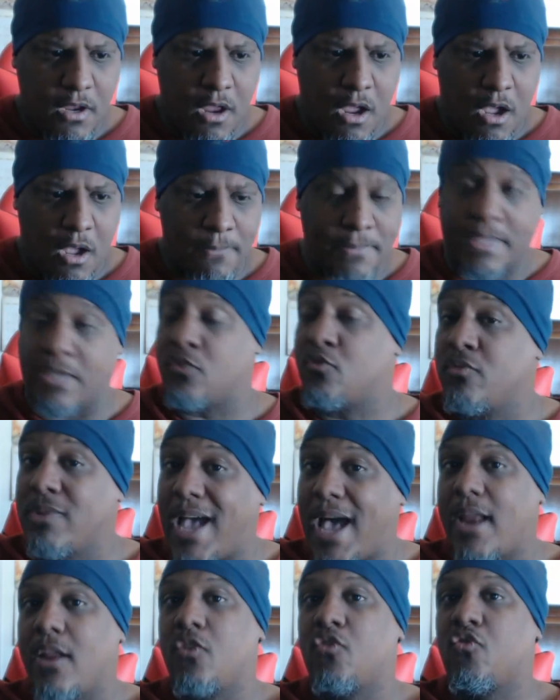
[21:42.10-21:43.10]
it? Did you
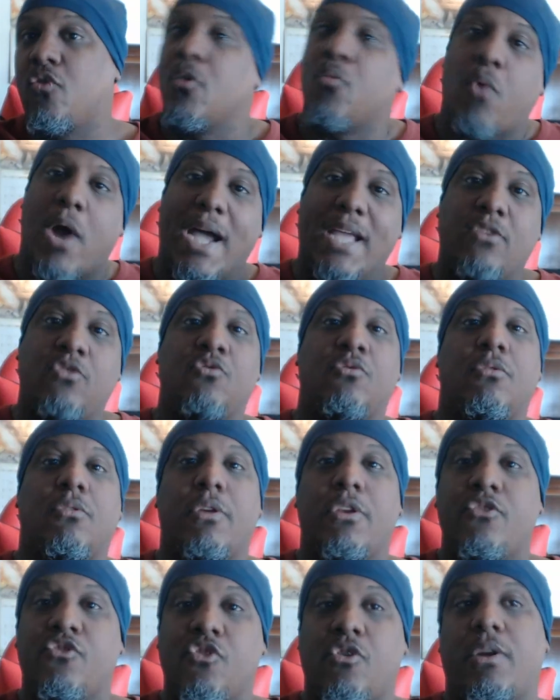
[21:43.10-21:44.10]
not enjoy it? Why you
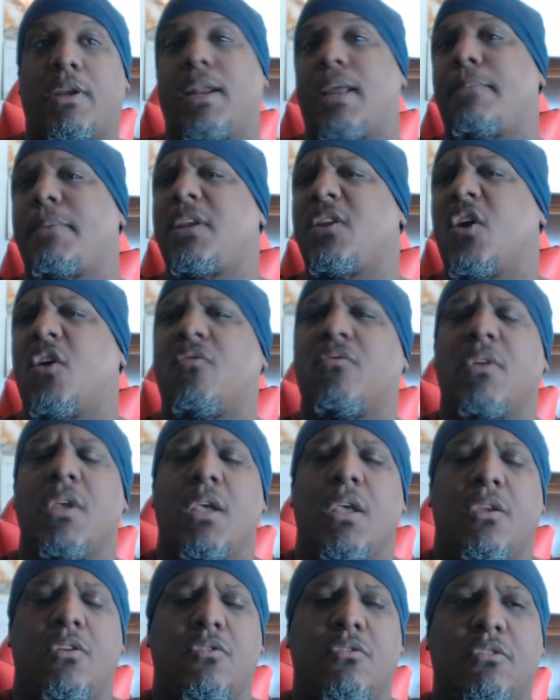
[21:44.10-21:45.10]
don't enjoy it? Let me know.
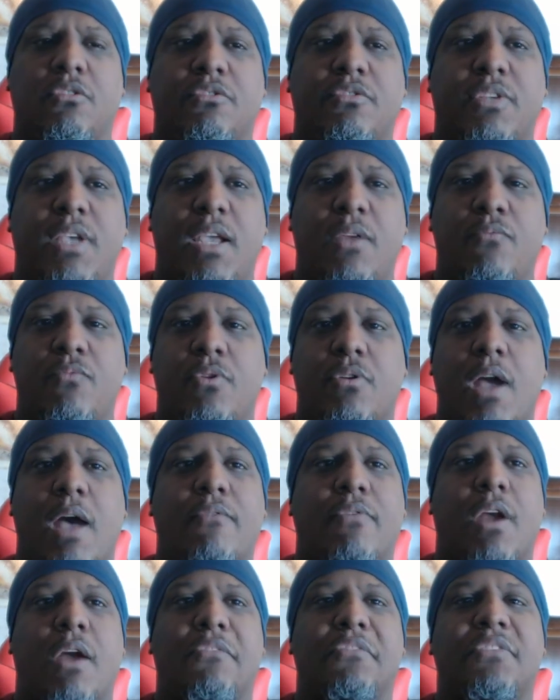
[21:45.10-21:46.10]
You know what I'm saying? We could
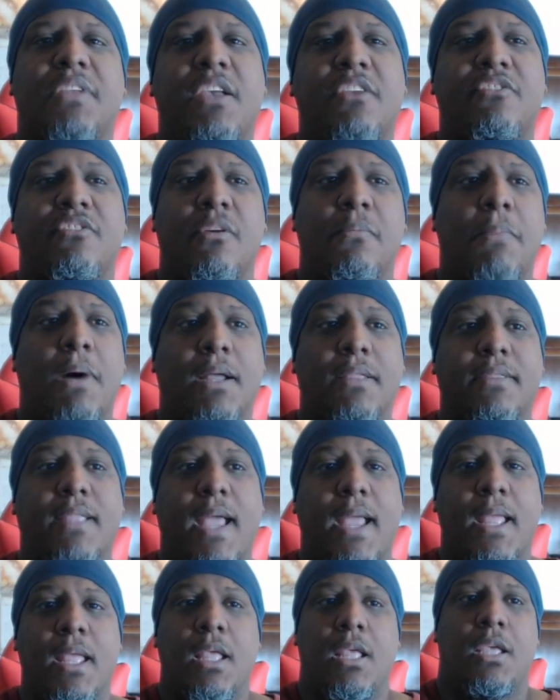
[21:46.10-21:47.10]
have a conversation about
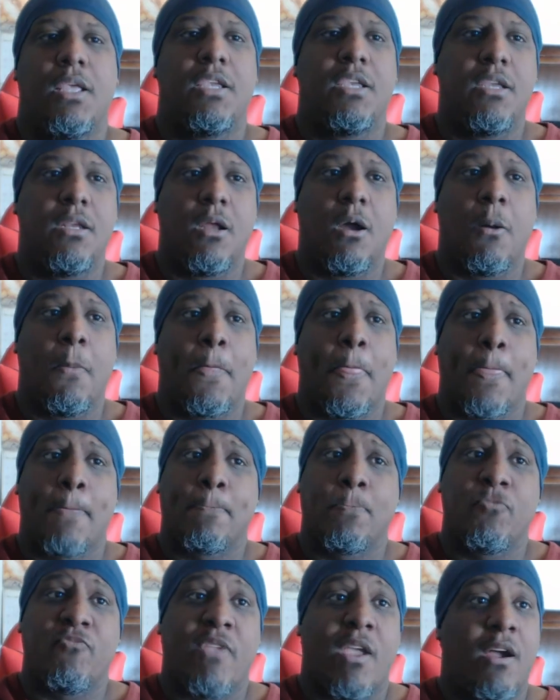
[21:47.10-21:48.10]
that. You know.
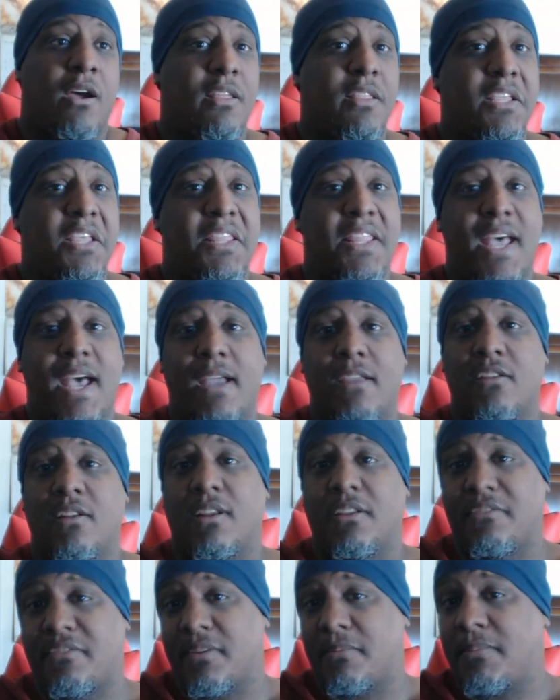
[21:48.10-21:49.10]
Other than that,
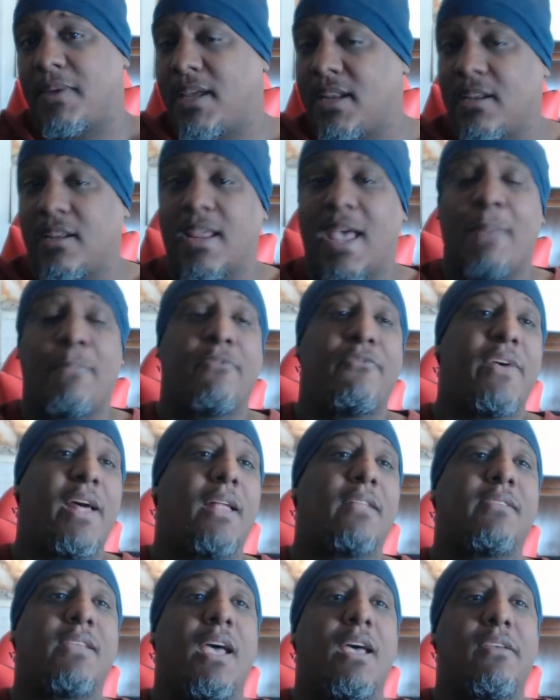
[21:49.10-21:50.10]
you listen, man. Happy
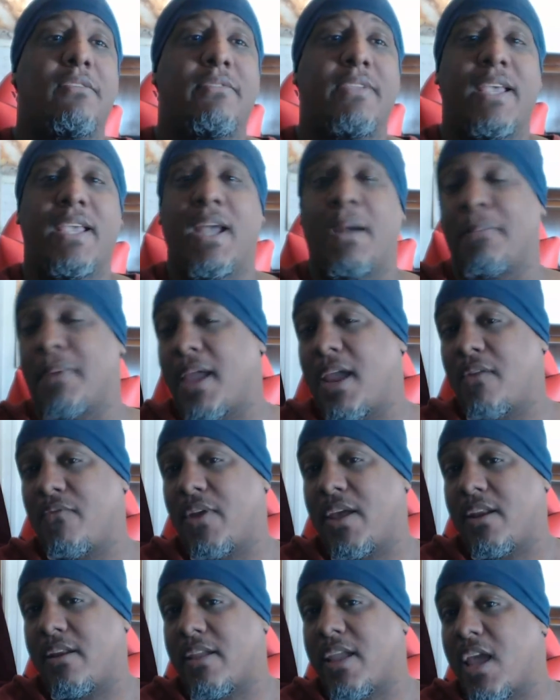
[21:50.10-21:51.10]
Valentine's Day. I'm
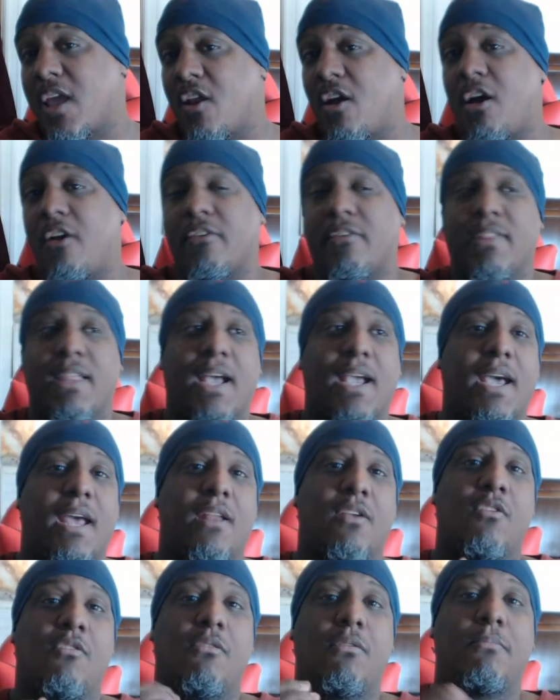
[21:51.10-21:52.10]
getting ready to get off because I
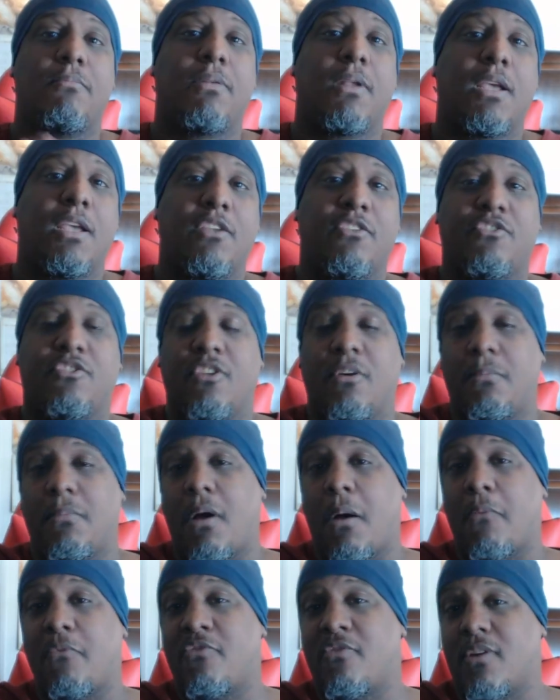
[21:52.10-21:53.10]
gotta go and play
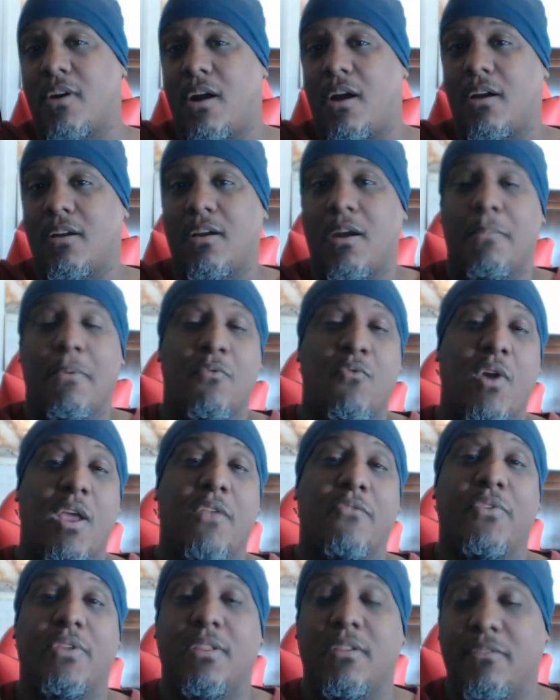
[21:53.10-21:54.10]
some For Honor. I've been
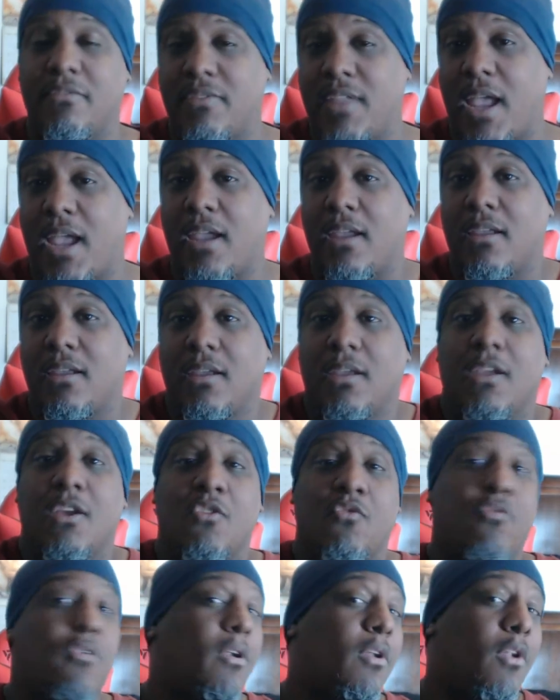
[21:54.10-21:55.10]
waiting for this day
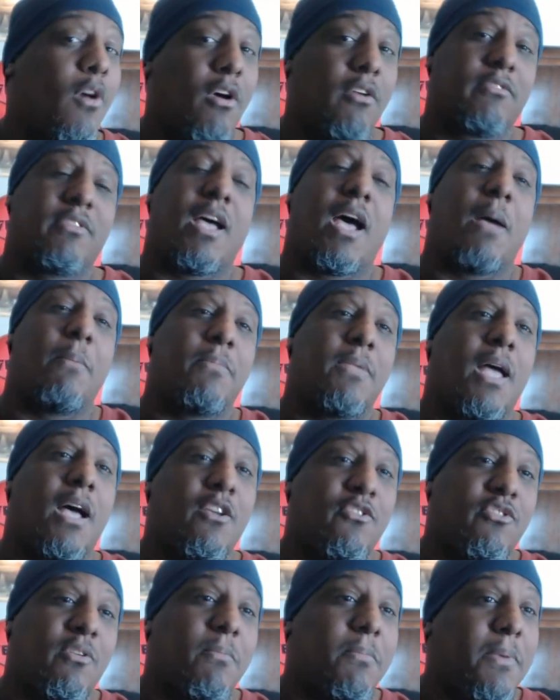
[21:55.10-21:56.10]
for a long time
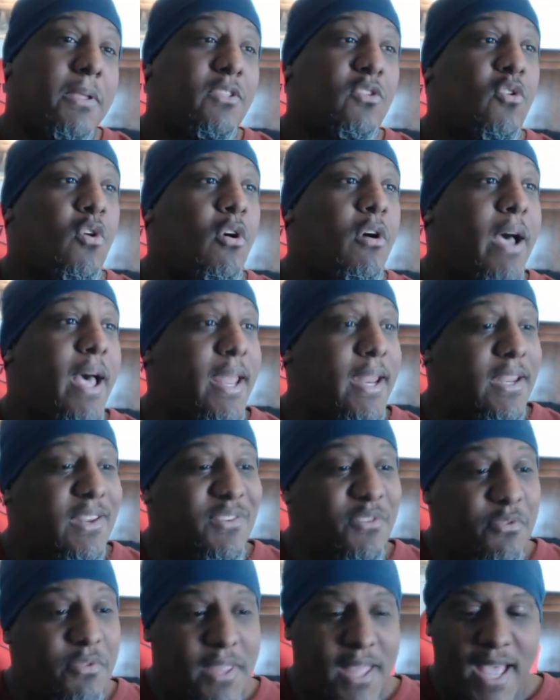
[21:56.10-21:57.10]
now, so I'm about to go ahead
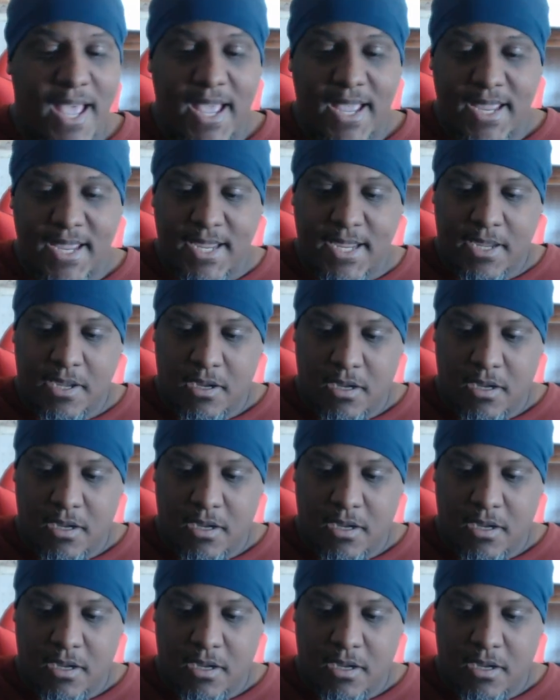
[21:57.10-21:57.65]
and do that.